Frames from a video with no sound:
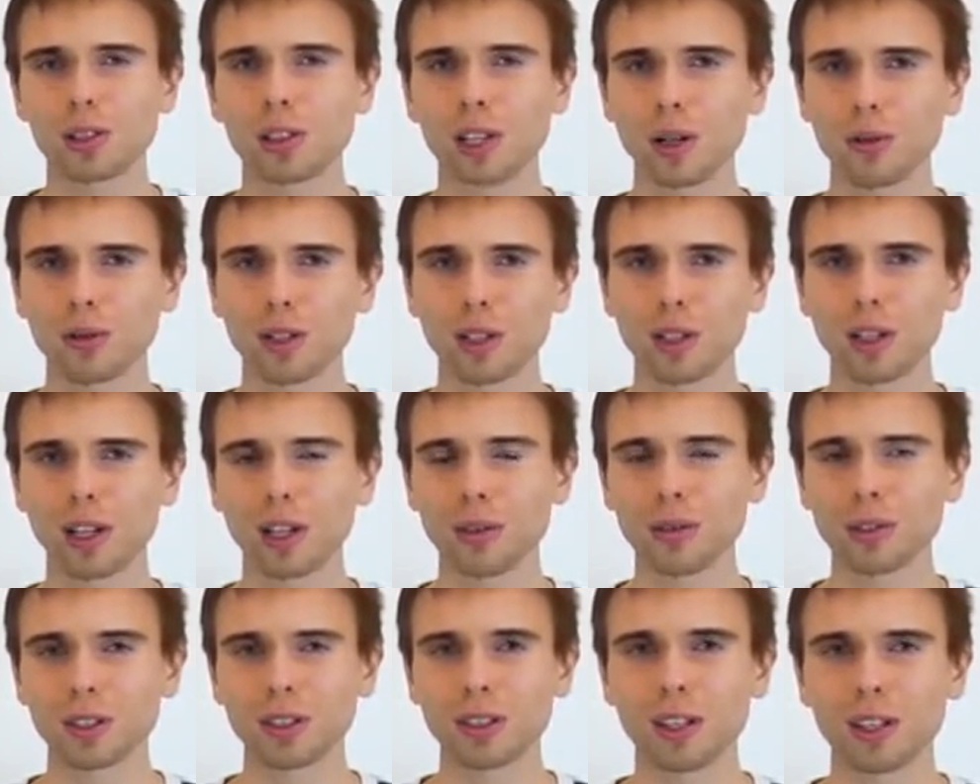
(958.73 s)
I've
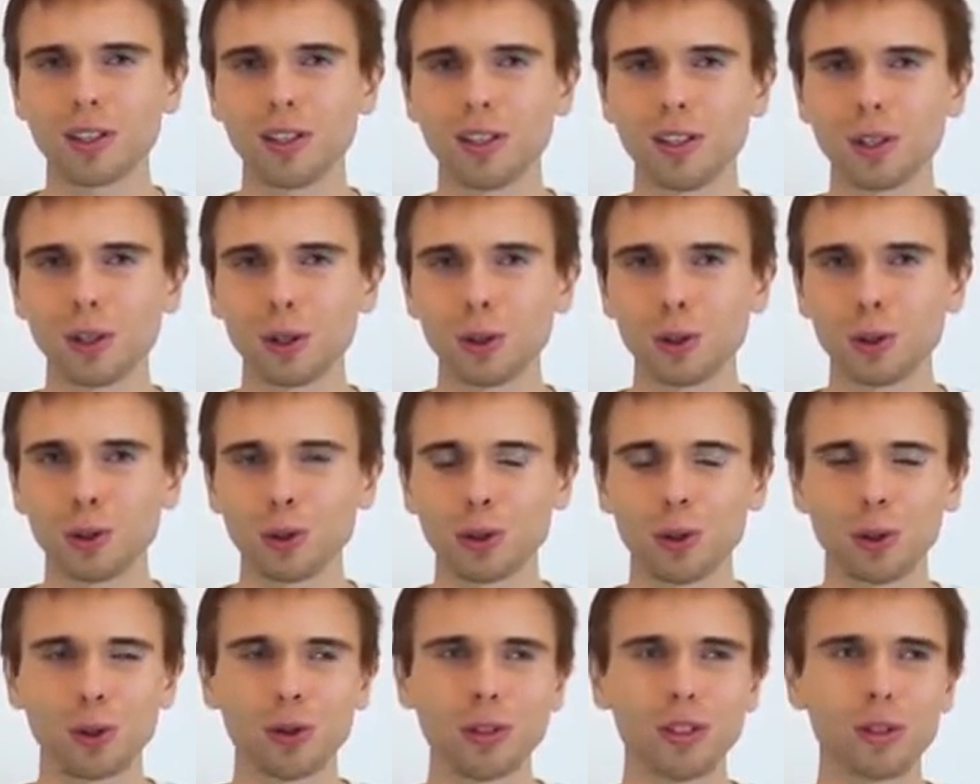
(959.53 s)
always
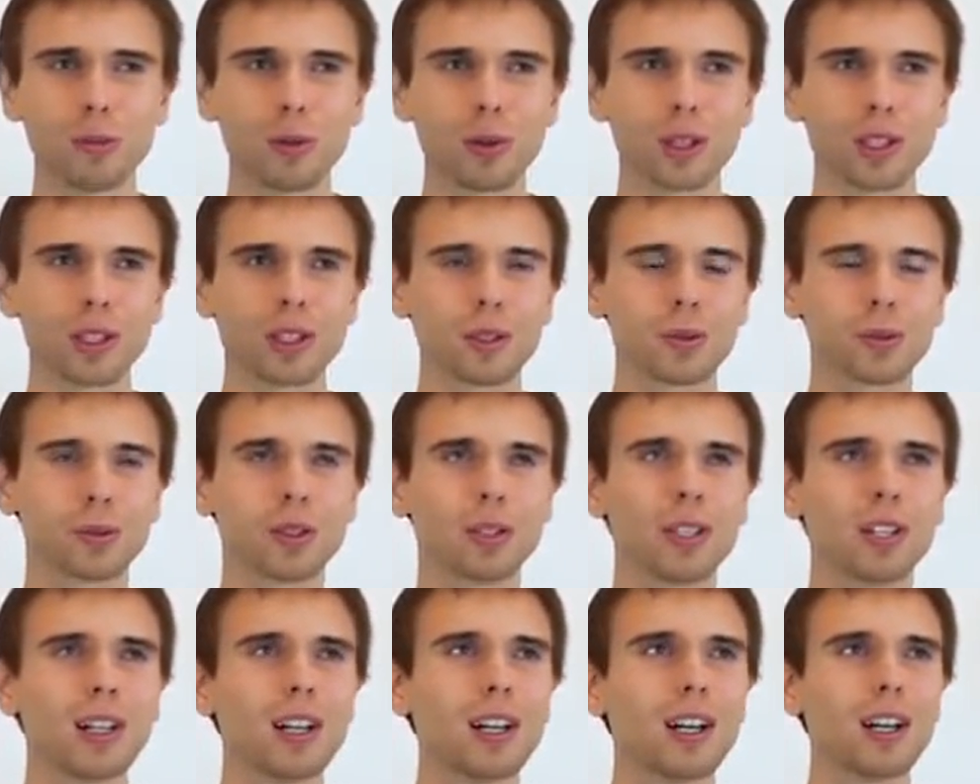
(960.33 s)
meditated before
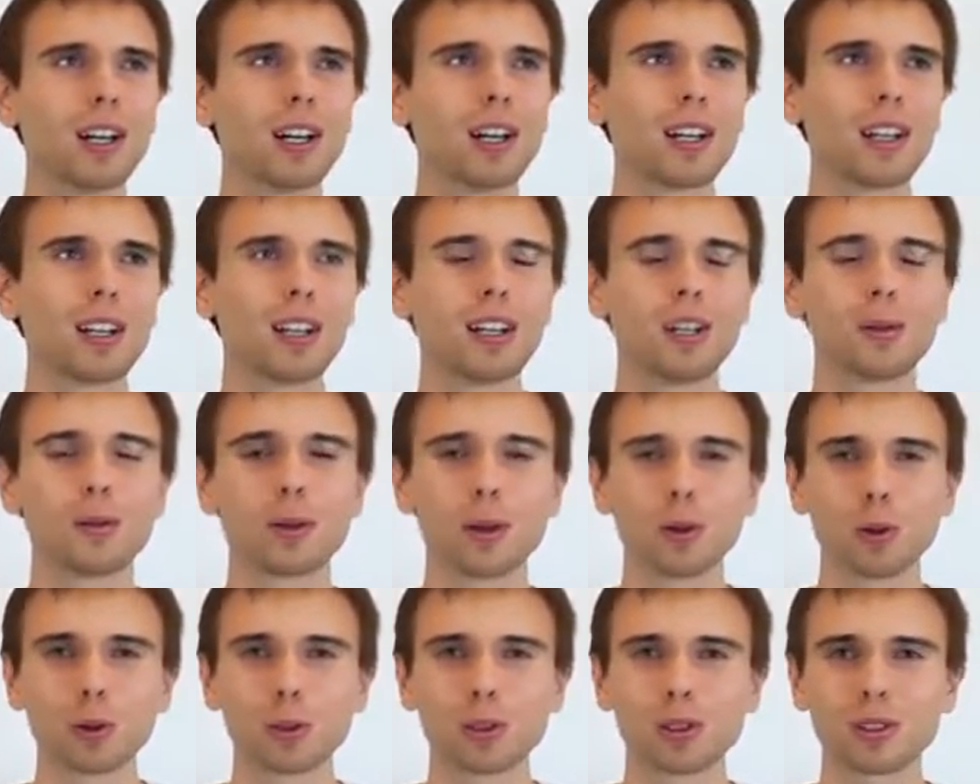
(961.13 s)
breakfast, so I
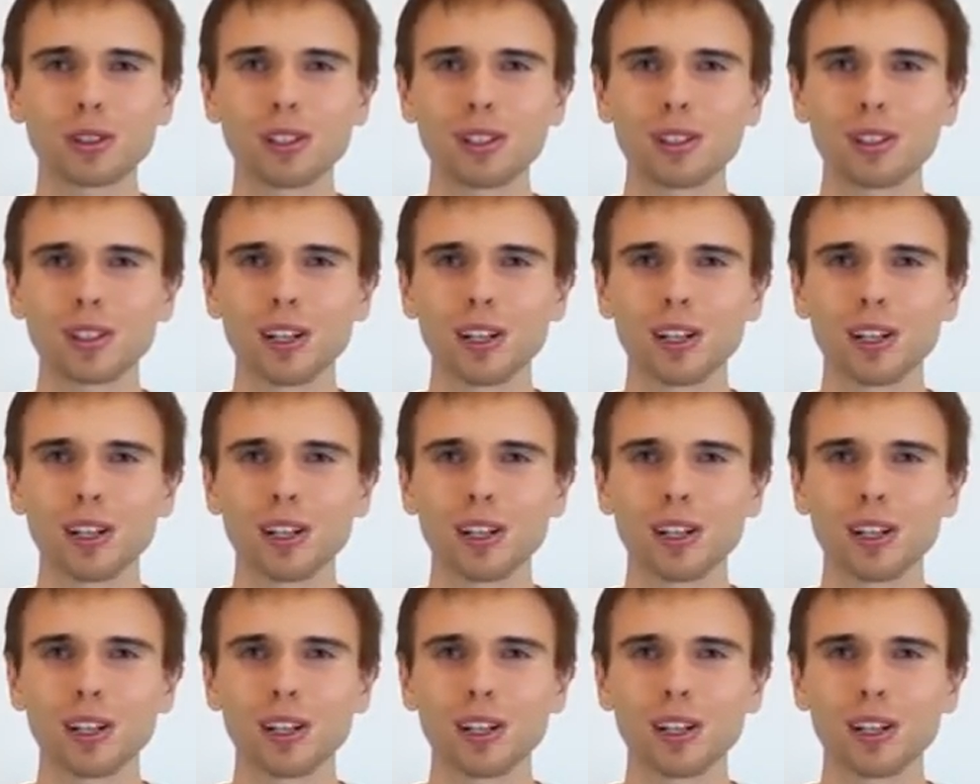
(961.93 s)
don't know what to